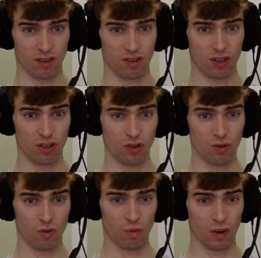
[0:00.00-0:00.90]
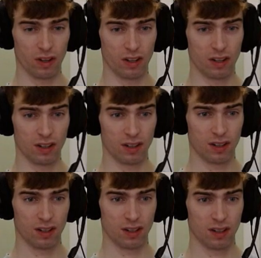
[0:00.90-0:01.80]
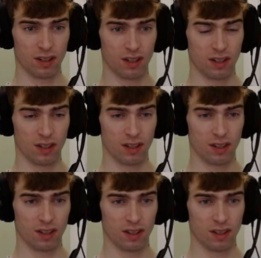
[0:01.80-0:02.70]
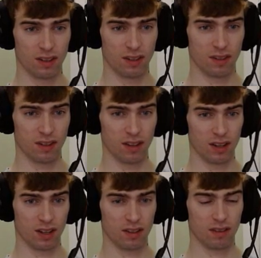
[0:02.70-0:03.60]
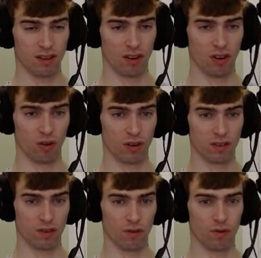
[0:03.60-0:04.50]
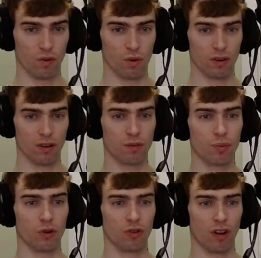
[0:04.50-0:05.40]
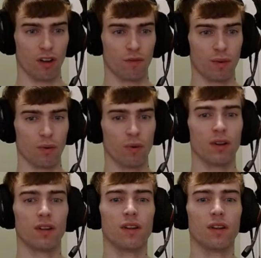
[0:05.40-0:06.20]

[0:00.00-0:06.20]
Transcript: 2, 1, 6. Oh, because the 4 is pushed off by 1.